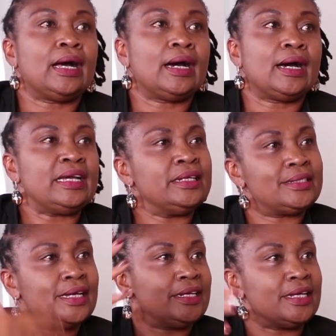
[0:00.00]
Uh,
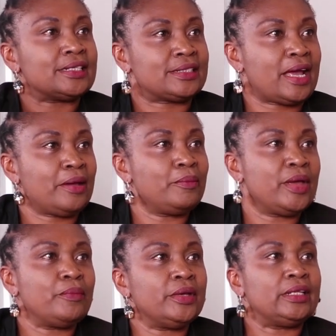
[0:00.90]
in 10 years time,
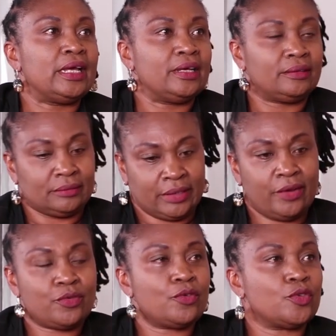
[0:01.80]
maybe the
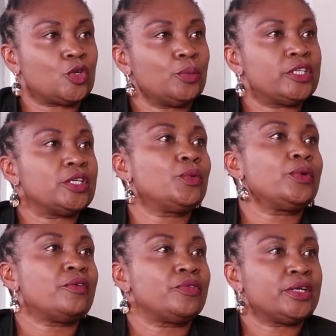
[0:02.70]
level of automation
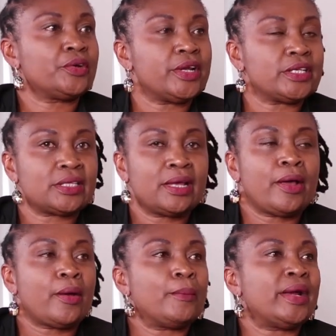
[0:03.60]
would have increased,
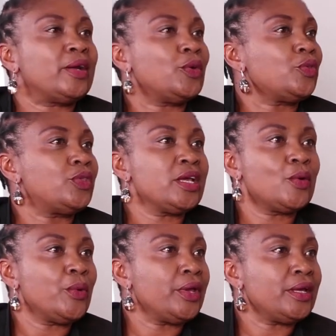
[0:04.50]
mm. but I don't
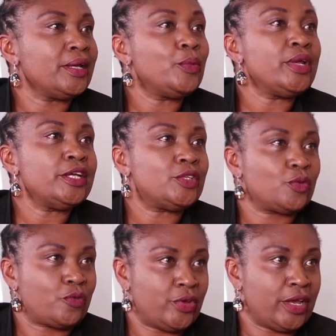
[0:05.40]
think we, we need
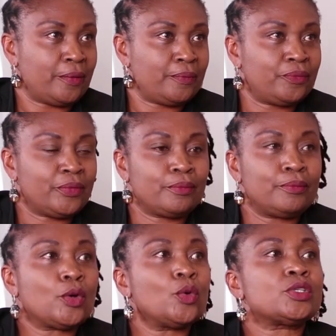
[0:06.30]
to fear.
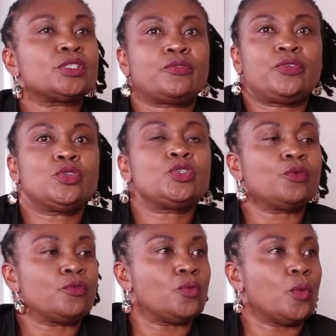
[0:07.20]
Okay. Because the future
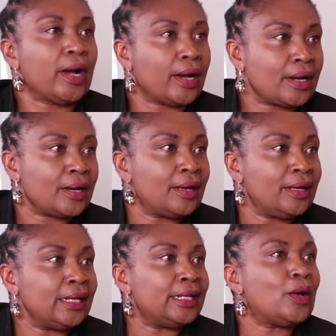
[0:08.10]
of work,
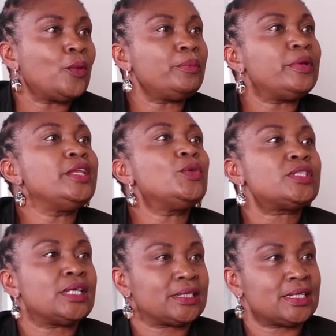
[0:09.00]
mm. there will be new
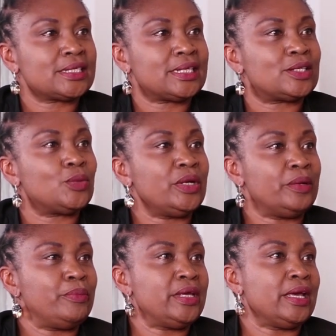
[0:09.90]
sectors that
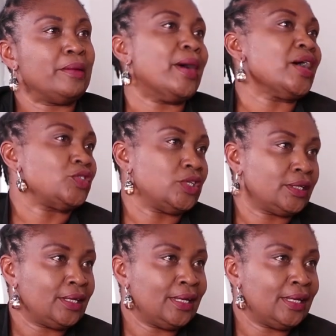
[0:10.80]
will be emerging